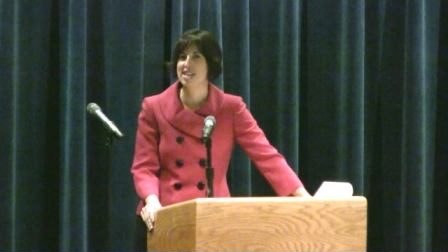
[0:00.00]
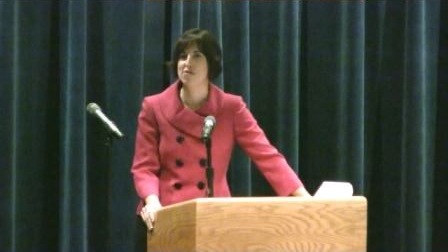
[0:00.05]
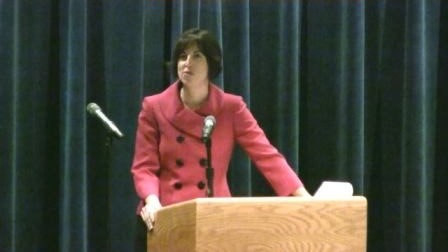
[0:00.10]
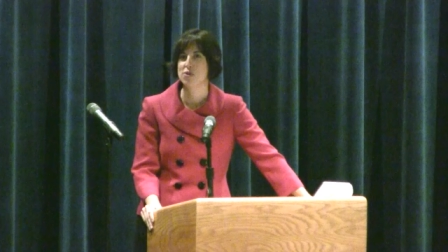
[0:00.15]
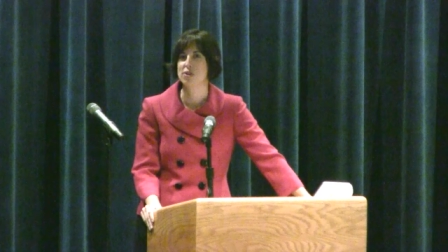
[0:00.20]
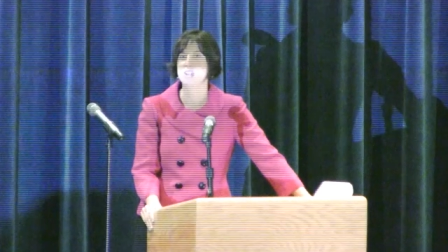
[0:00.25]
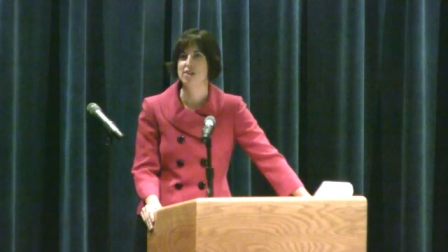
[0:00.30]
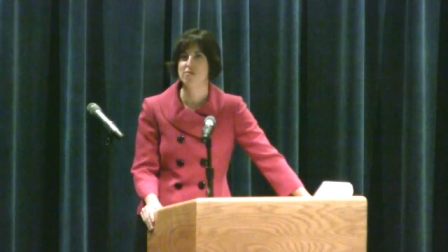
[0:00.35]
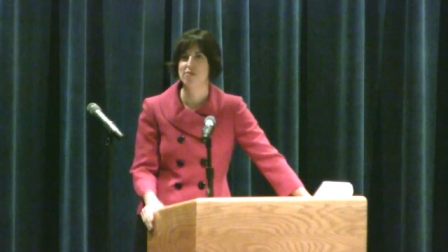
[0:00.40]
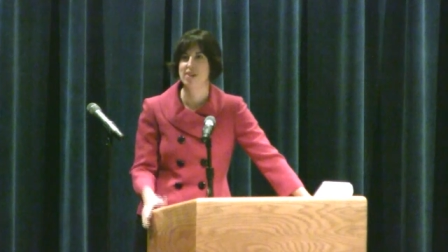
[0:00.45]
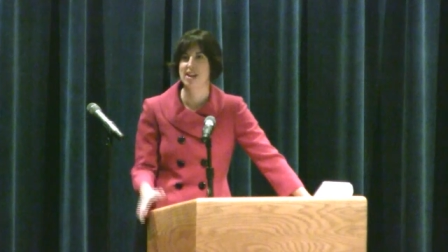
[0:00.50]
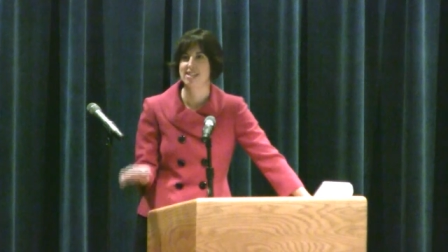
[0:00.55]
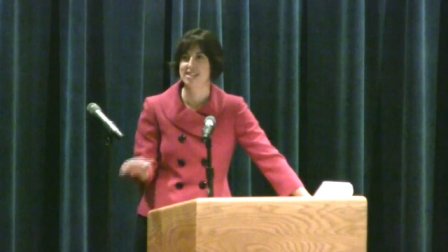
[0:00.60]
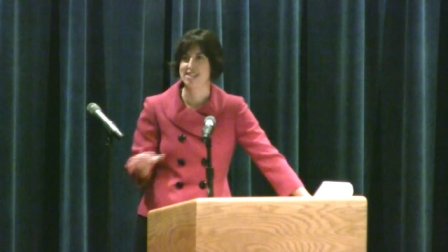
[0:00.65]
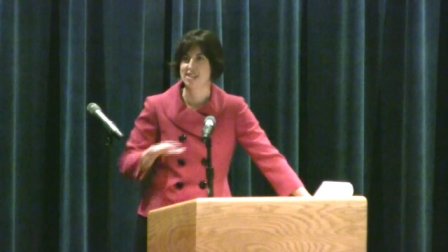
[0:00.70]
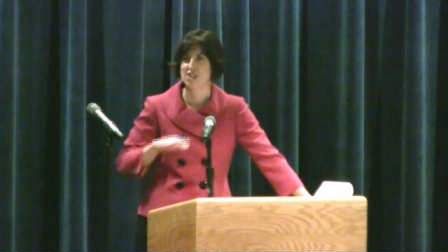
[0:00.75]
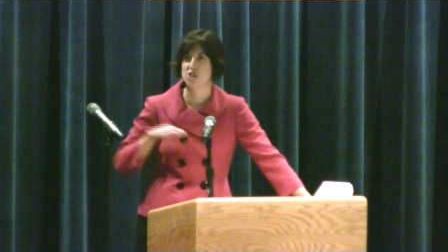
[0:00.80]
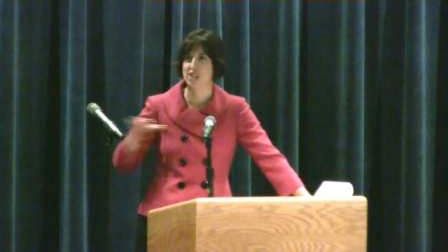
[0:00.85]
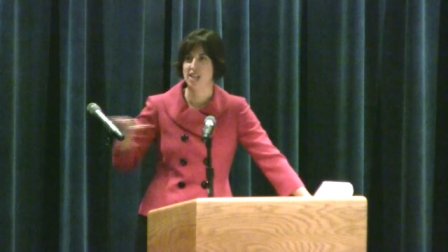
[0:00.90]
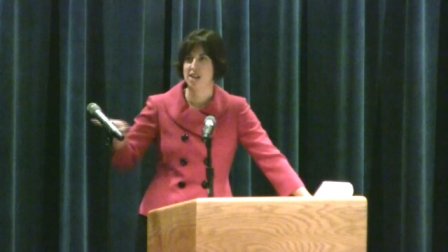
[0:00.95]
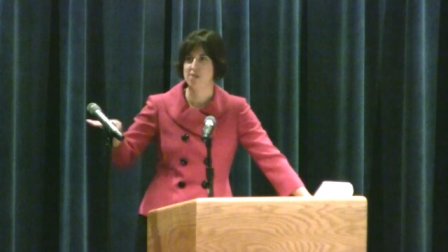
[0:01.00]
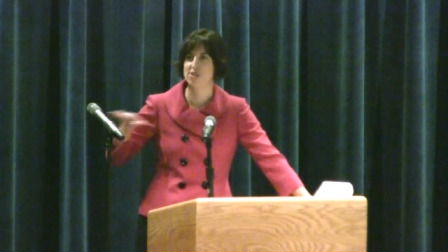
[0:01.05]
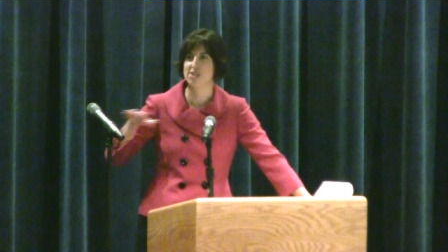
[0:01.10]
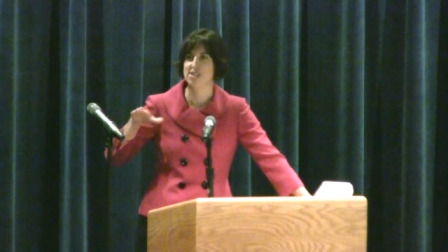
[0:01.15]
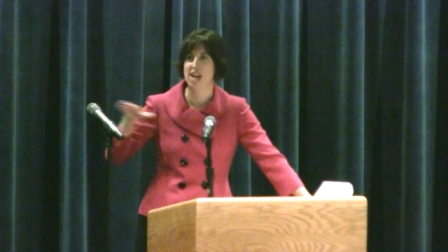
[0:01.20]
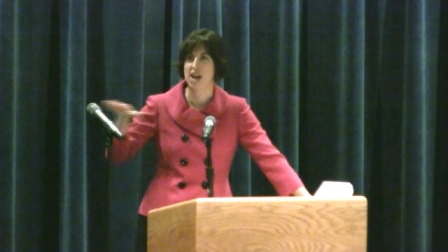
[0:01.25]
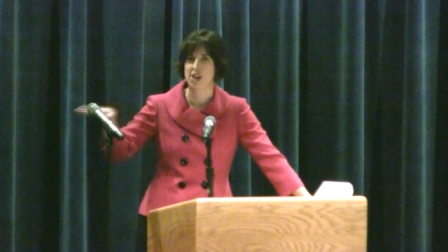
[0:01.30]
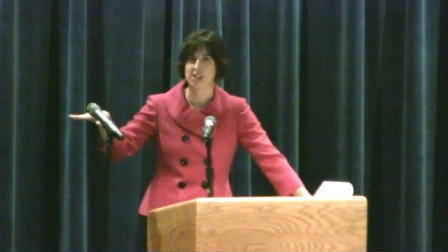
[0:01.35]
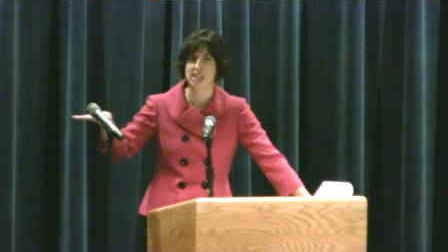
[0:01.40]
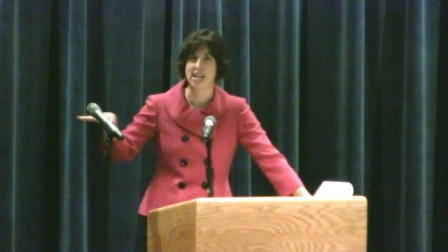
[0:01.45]
of give you an advantage,
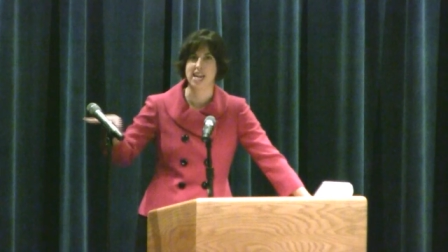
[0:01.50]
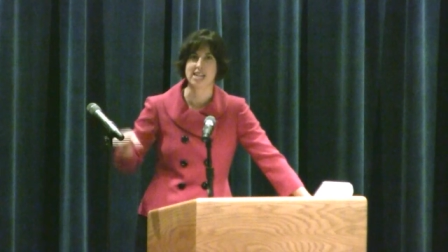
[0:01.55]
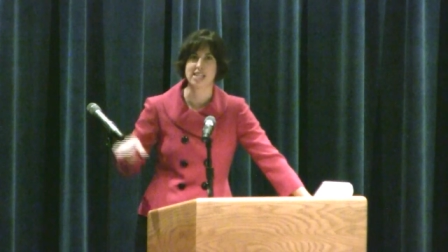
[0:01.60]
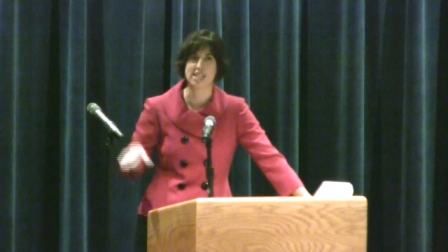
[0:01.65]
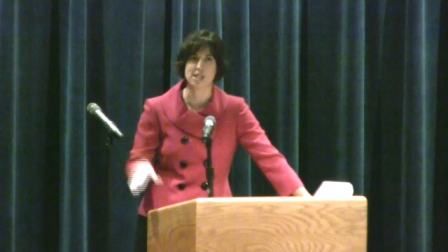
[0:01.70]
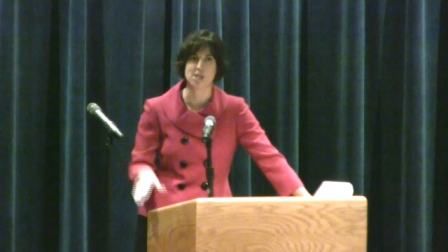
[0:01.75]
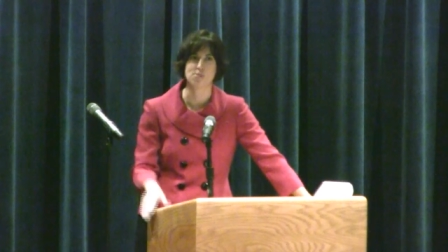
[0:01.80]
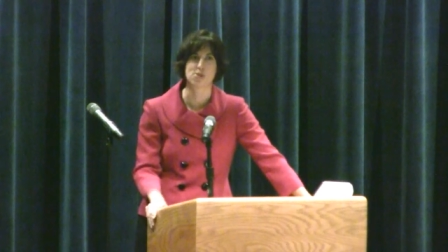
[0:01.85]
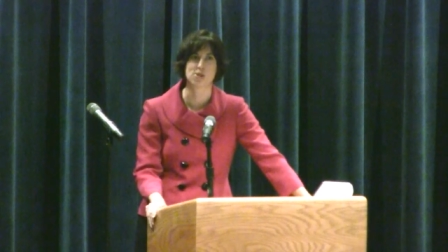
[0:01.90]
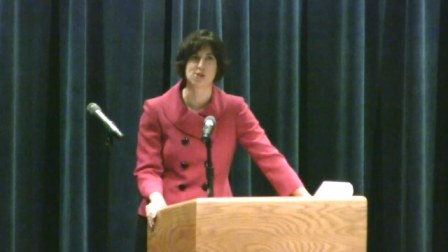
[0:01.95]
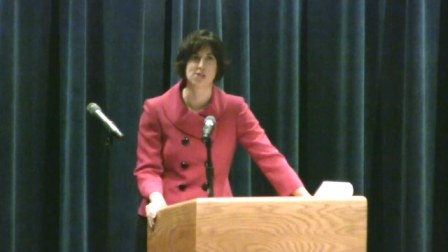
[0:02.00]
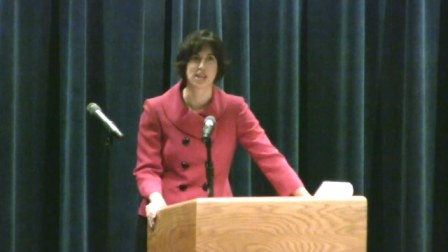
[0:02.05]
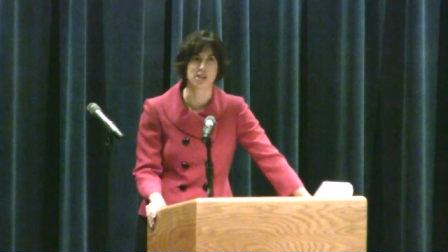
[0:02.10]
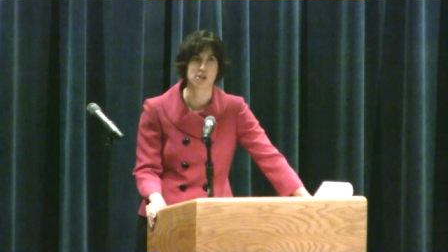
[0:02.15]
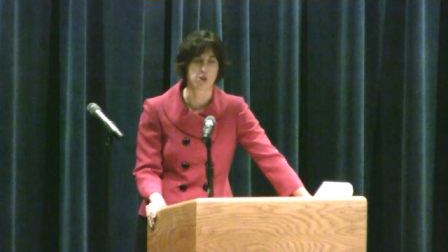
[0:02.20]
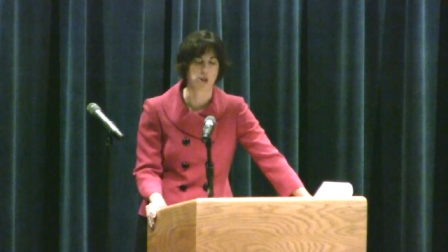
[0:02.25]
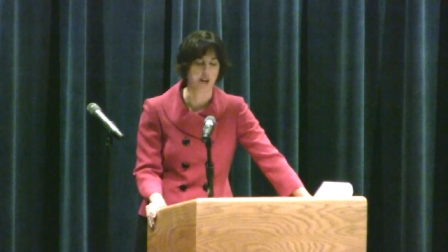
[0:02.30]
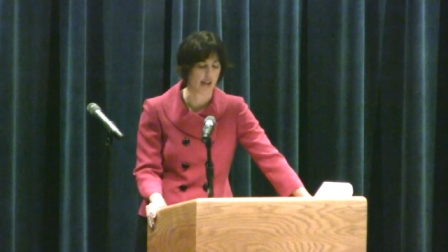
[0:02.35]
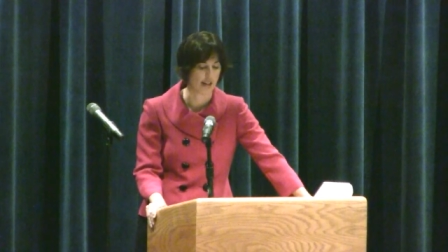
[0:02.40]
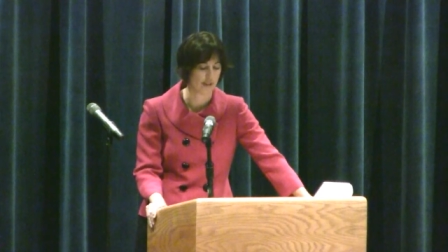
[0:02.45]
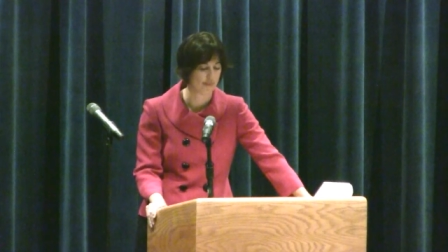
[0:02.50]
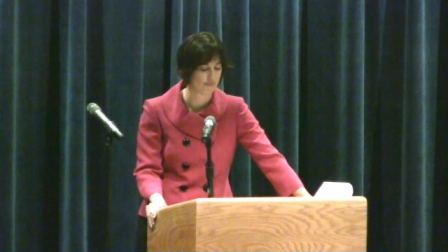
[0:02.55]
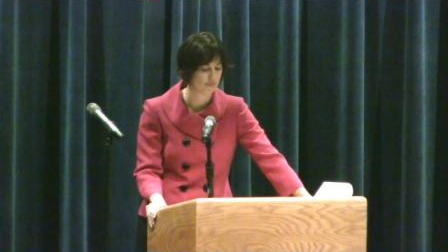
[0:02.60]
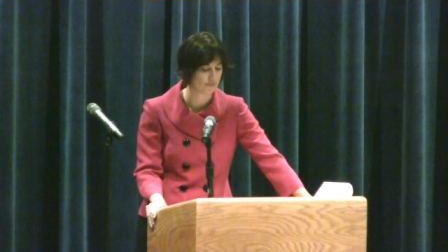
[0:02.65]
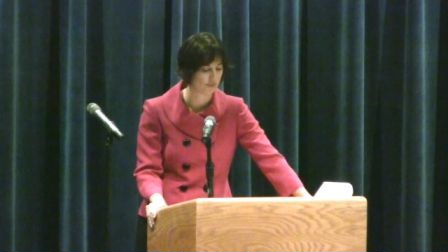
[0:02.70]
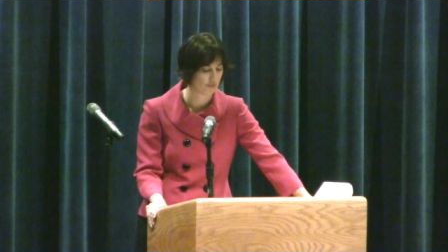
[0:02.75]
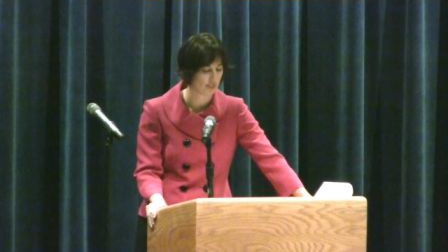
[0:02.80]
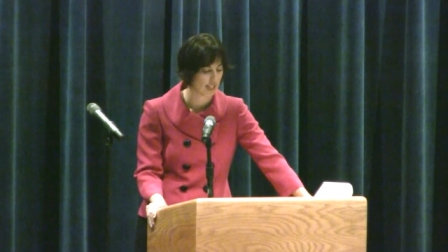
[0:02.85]
levels out the 18% grade.